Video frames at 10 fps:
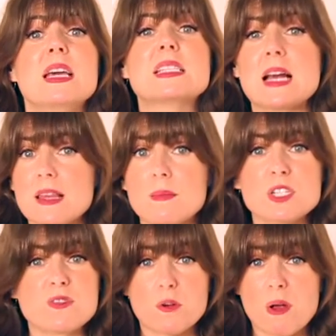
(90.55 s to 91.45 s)
it's not that
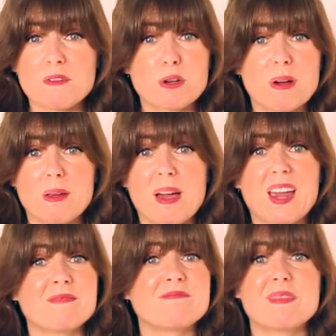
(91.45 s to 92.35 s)
much of our revenue
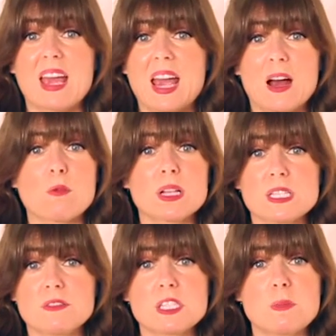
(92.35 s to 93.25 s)
anyway.
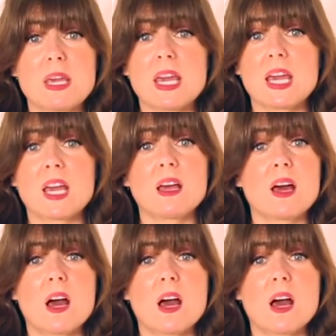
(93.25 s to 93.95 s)
Relatively speaking,